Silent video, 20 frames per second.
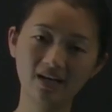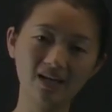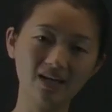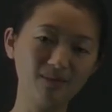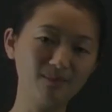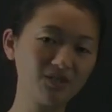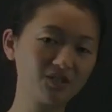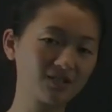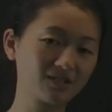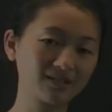
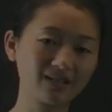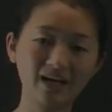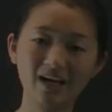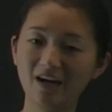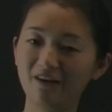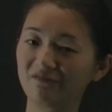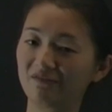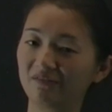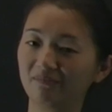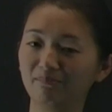images that
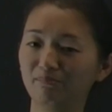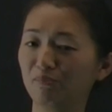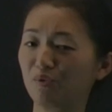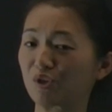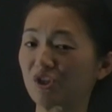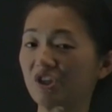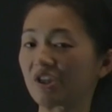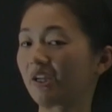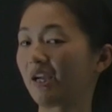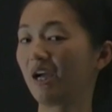have
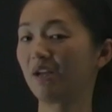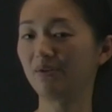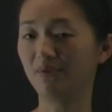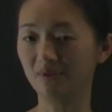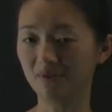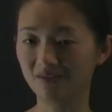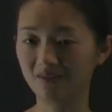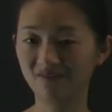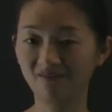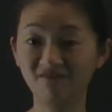more
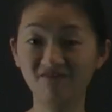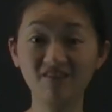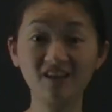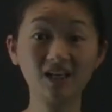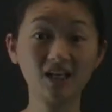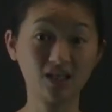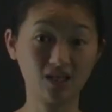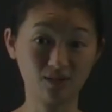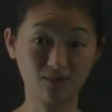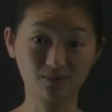channels,
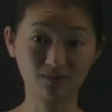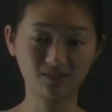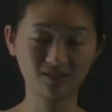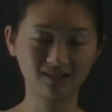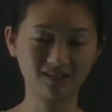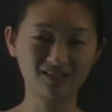videos.